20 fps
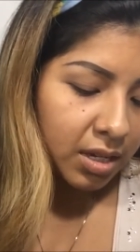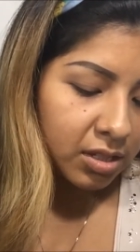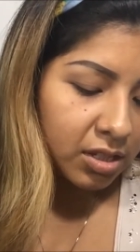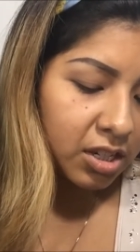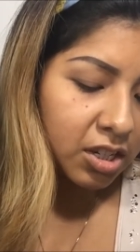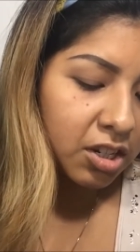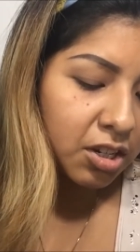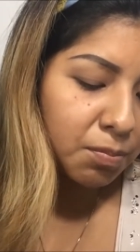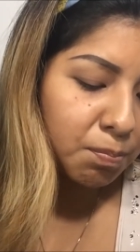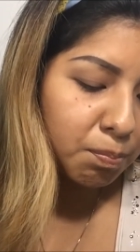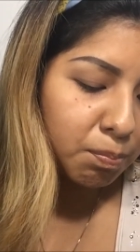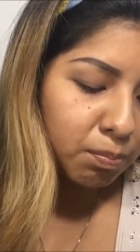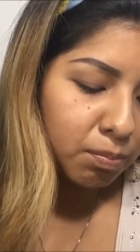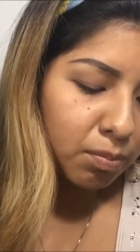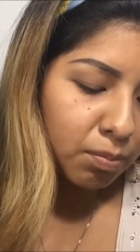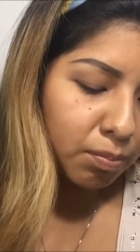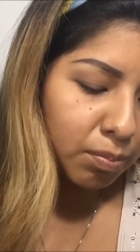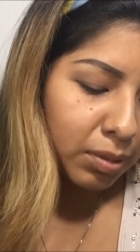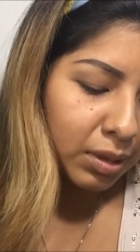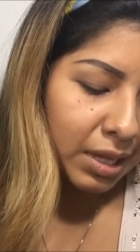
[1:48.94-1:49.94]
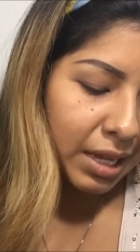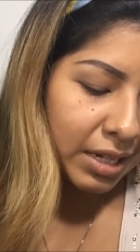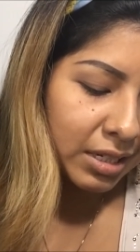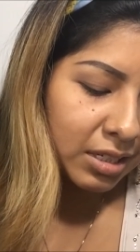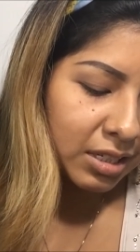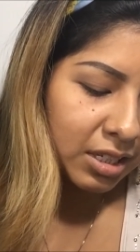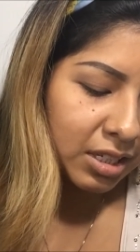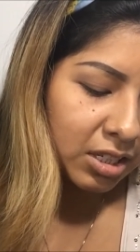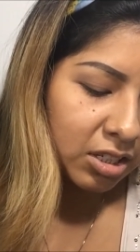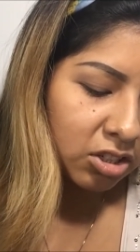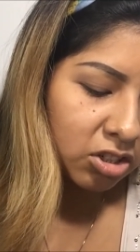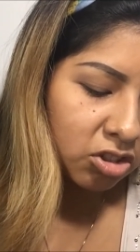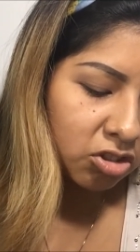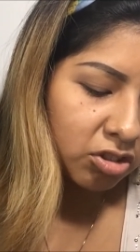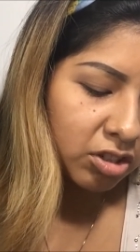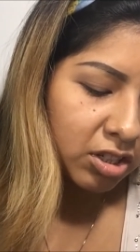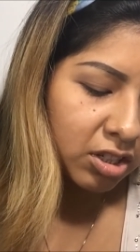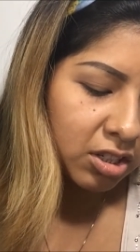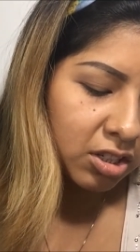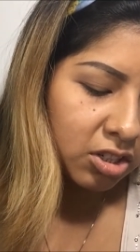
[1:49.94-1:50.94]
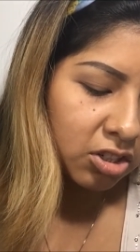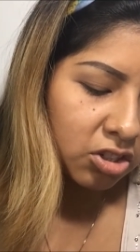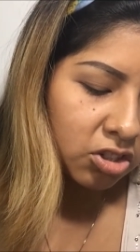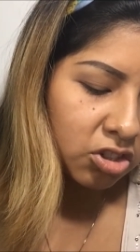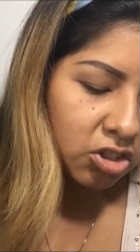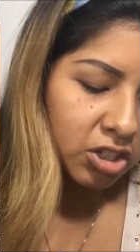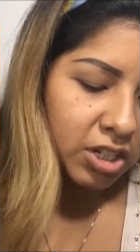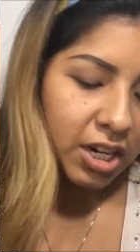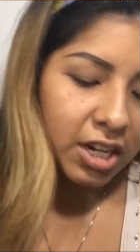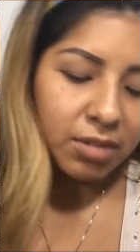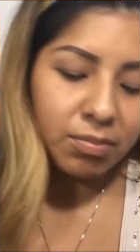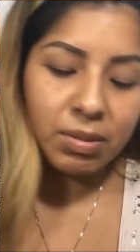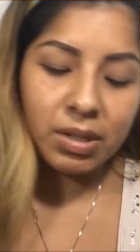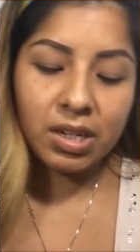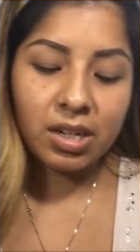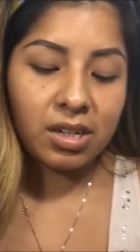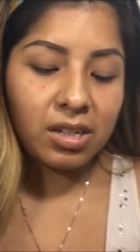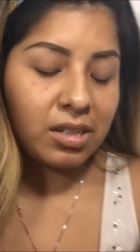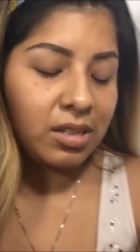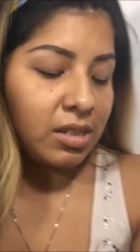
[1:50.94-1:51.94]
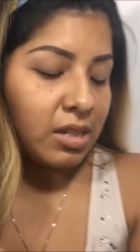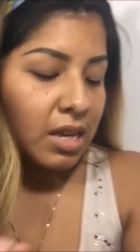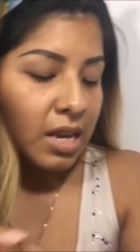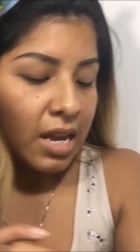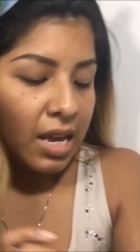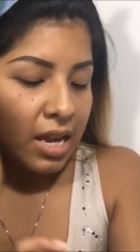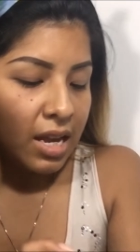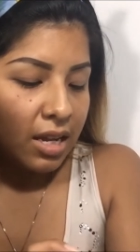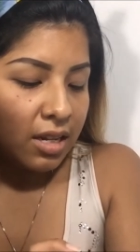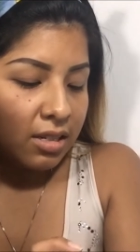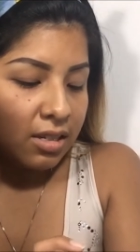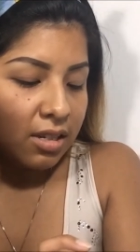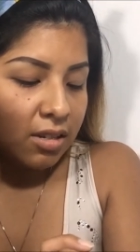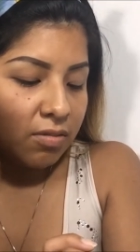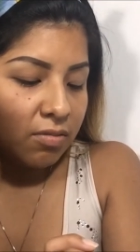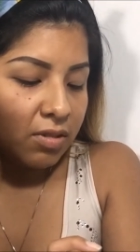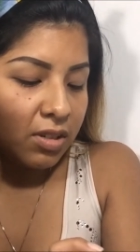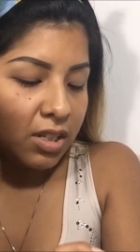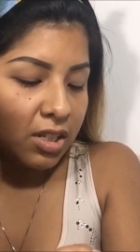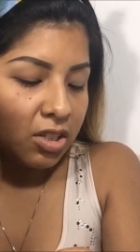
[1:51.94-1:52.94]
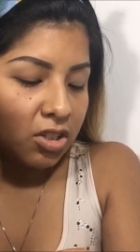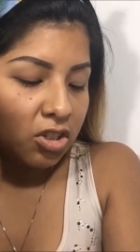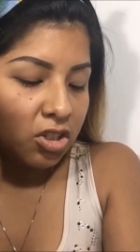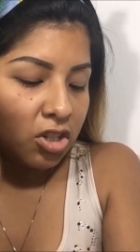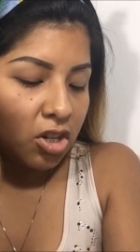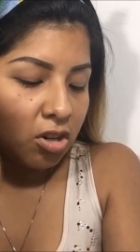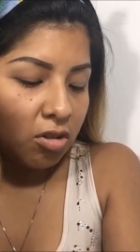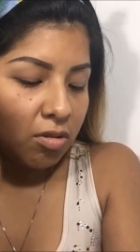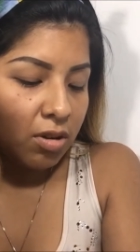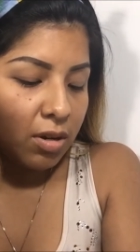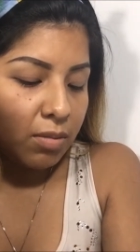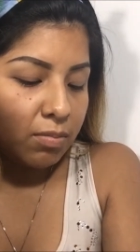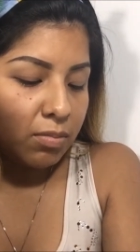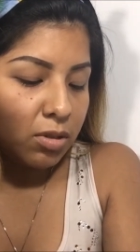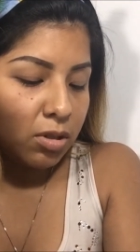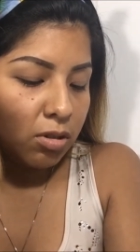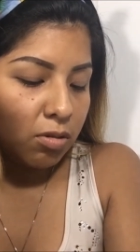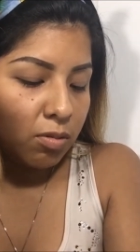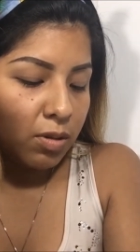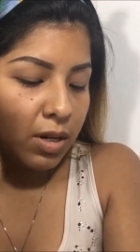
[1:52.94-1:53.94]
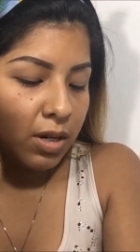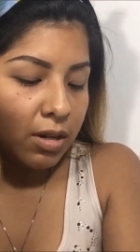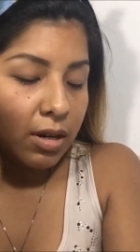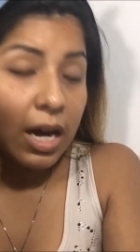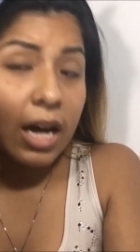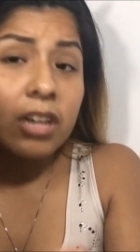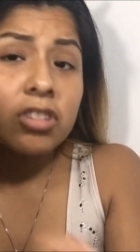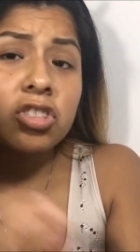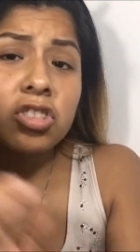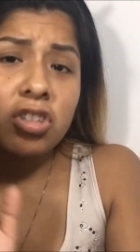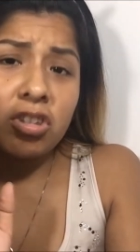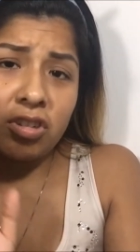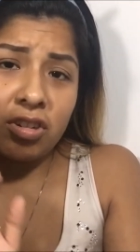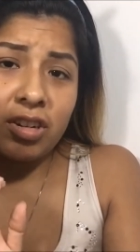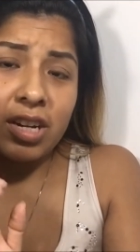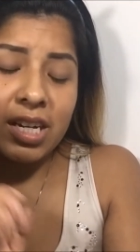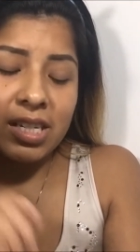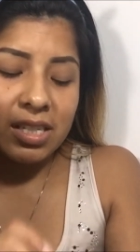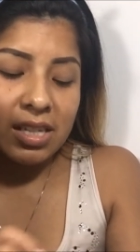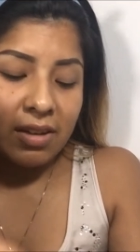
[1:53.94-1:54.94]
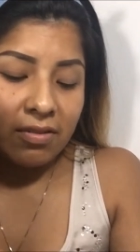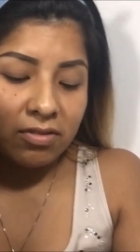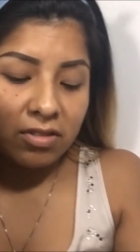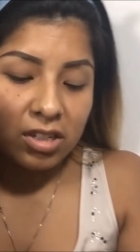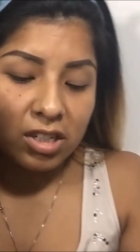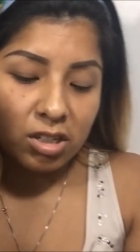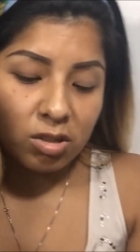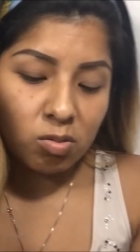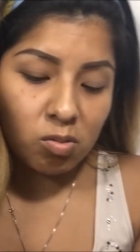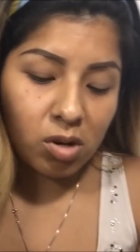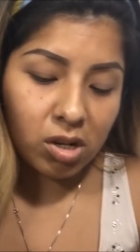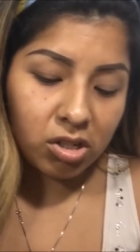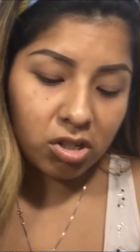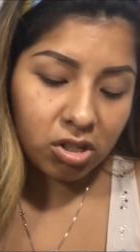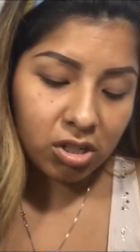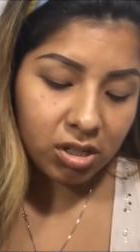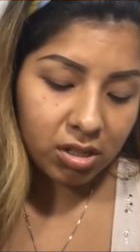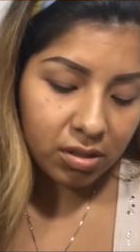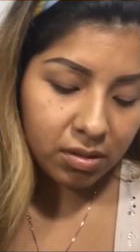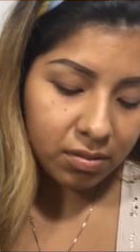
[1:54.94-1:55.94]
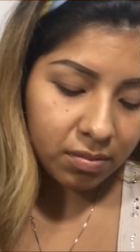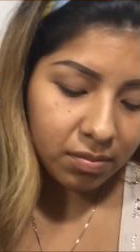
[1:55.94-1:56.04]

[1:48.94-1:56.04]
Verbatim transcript: It's a good blending transition shade because didn't really show up too well. I'll show you guys after I swatch it.